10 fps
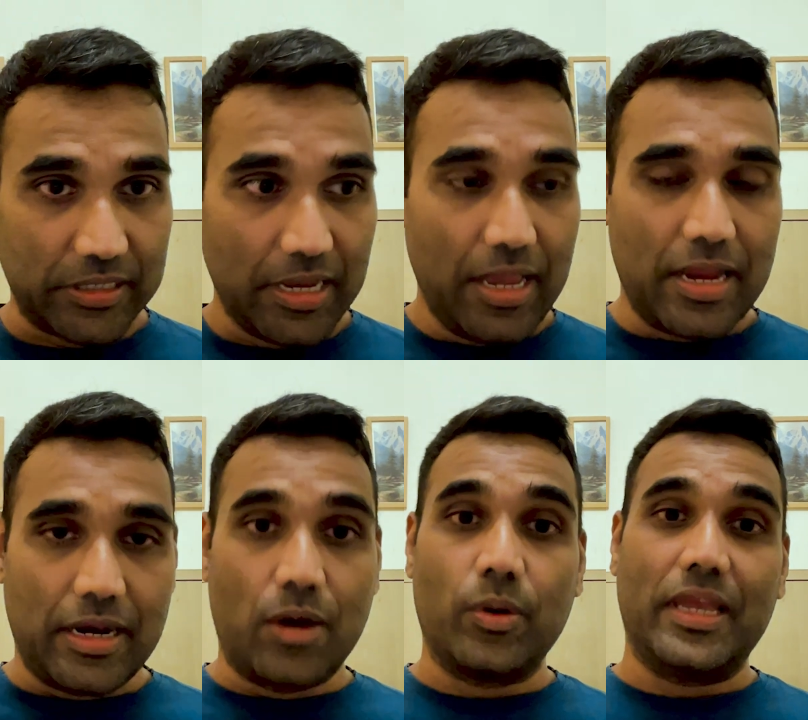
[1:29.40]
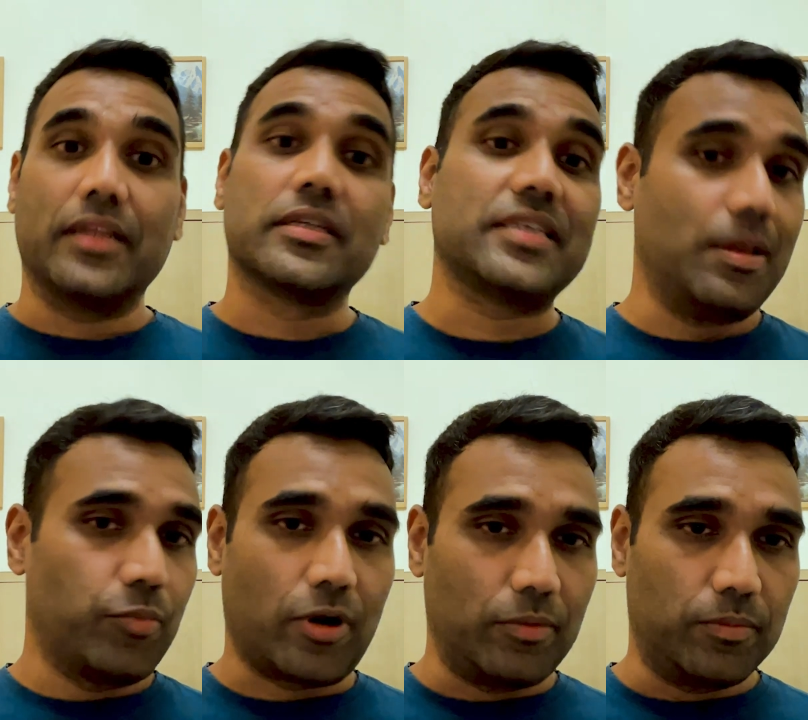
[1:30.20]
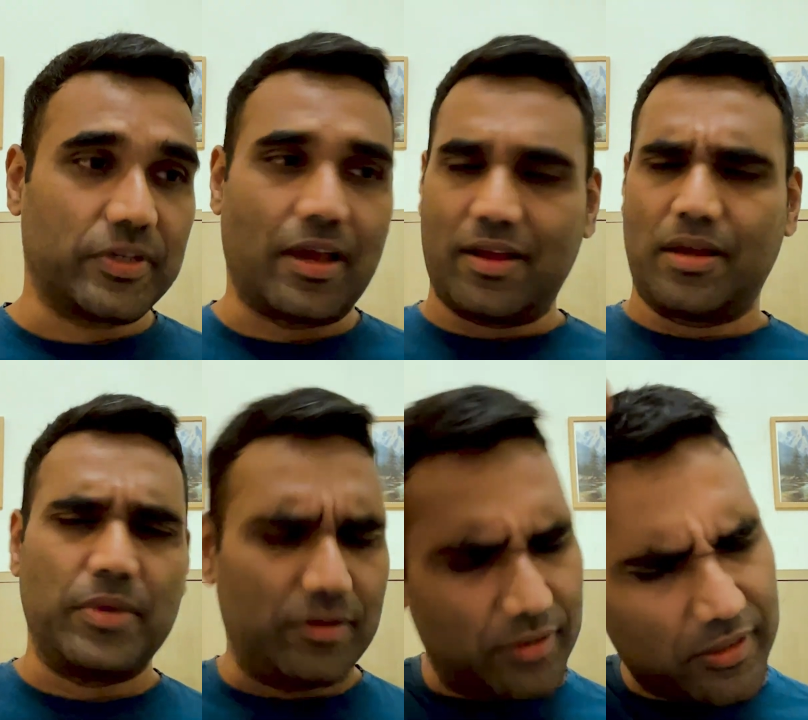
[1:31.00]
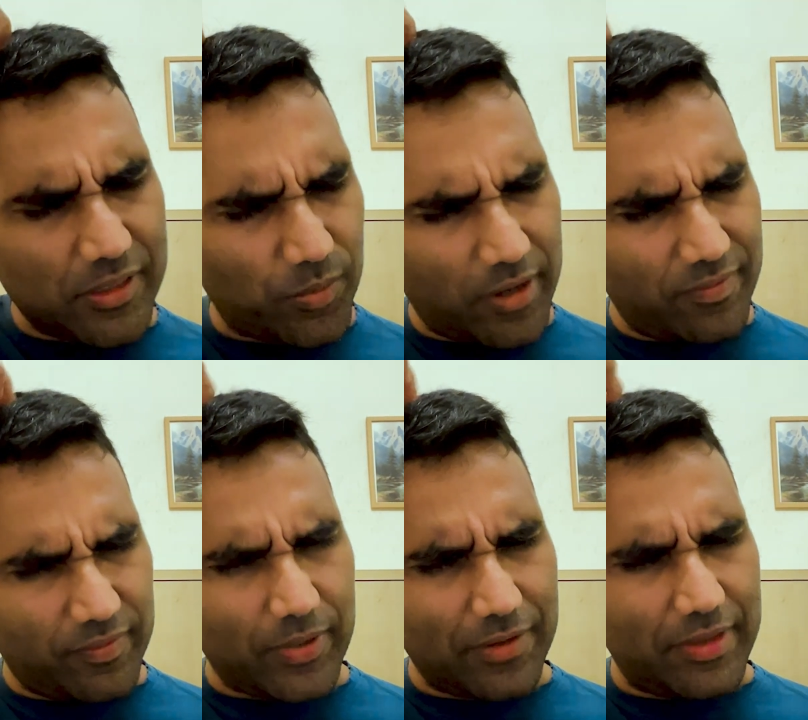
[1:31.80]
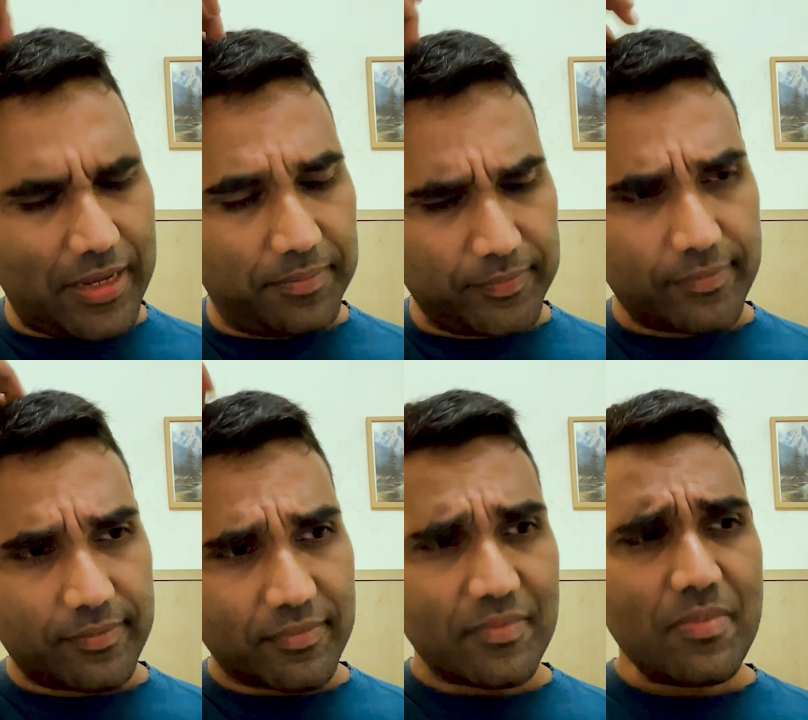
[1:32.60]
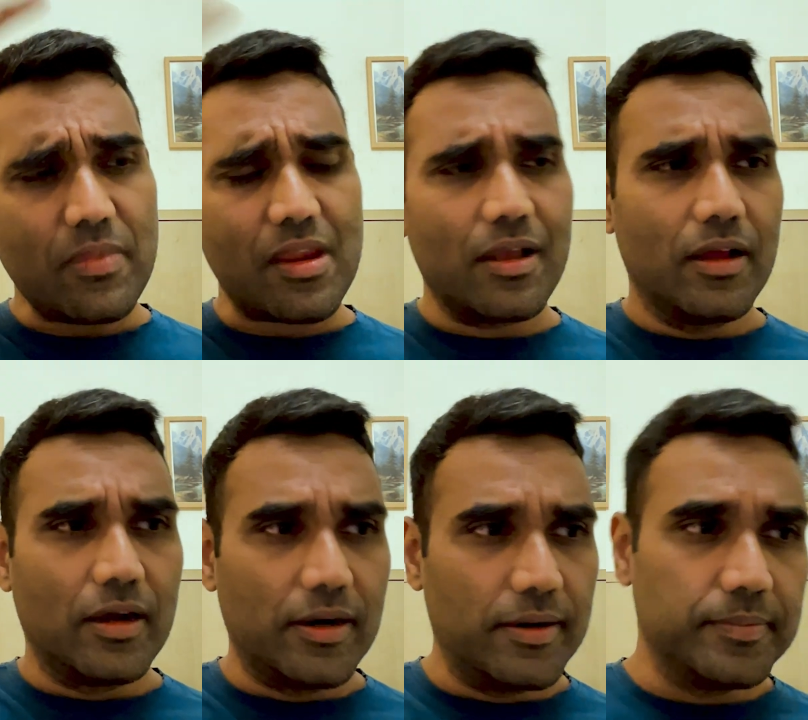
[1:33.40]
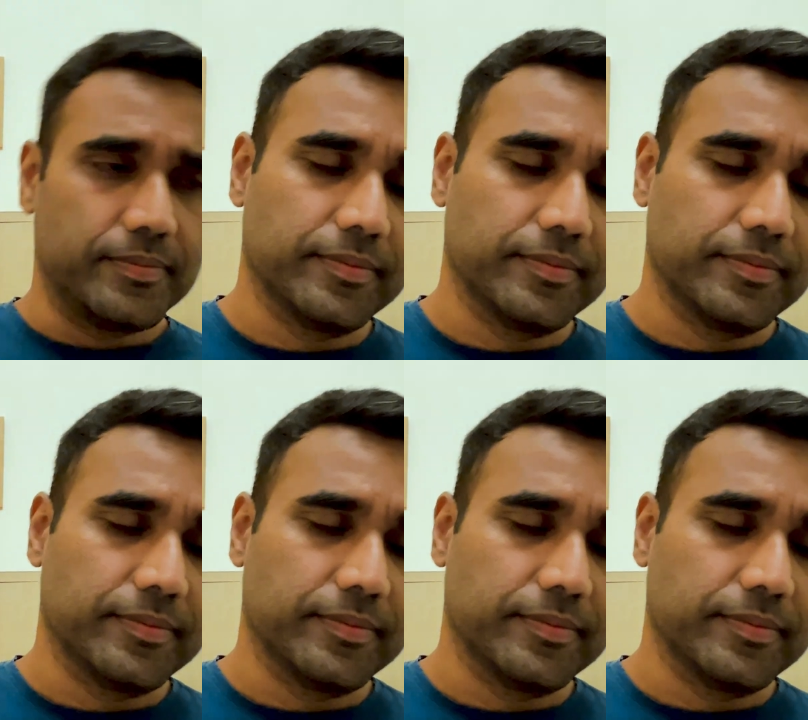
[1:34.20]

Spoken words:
this? Now, the same problem. So, I mean, this is one of the uh,